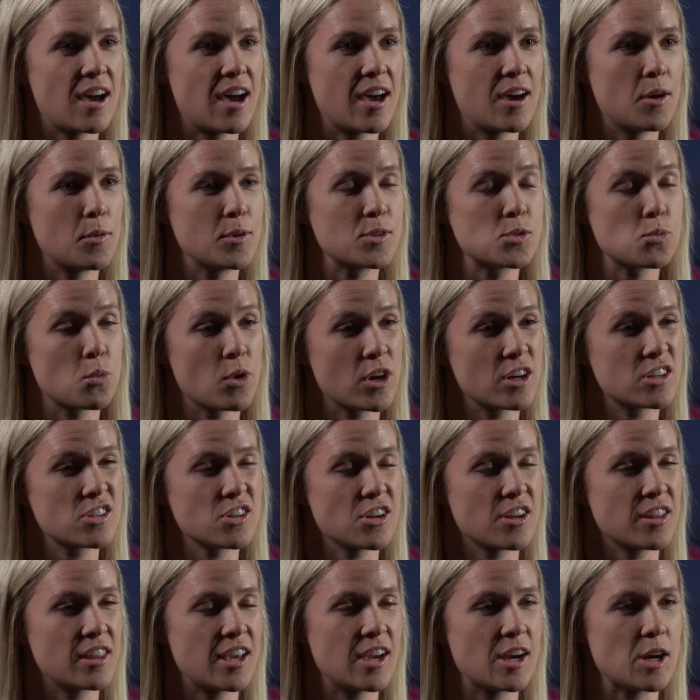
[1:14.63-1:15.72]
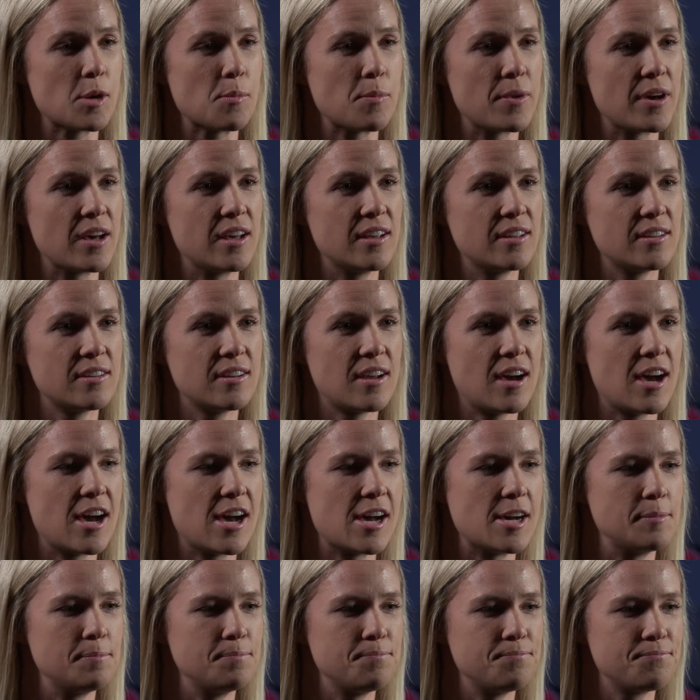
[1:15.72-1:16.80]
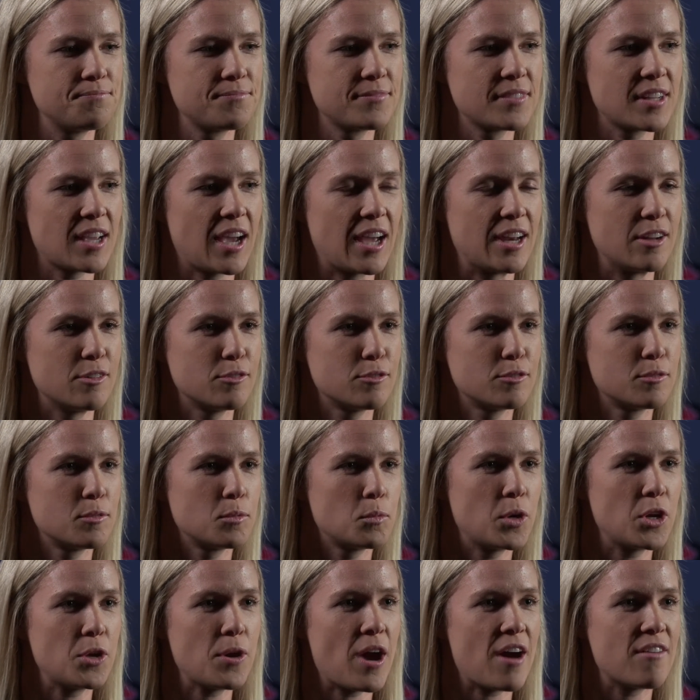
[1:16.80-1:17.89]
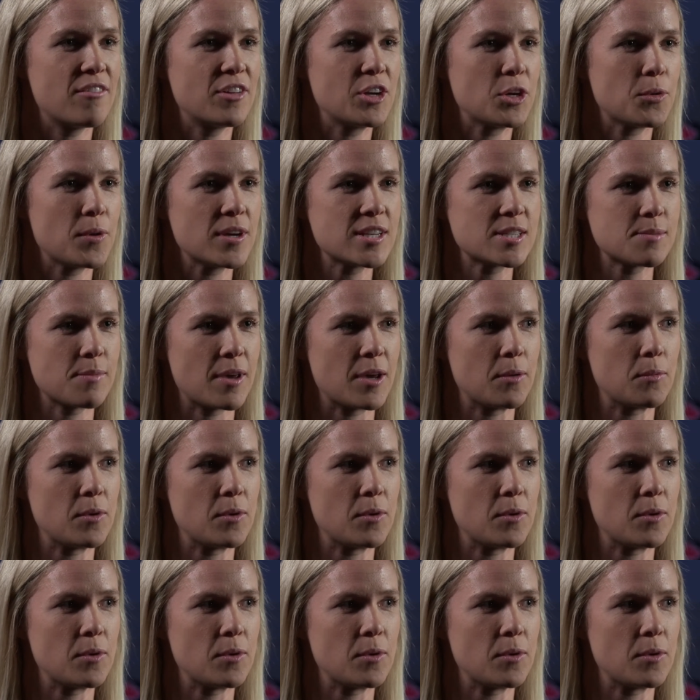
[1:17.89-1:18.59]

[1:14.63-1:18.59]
I always worked during the year, but kind of, what do you have on your resume?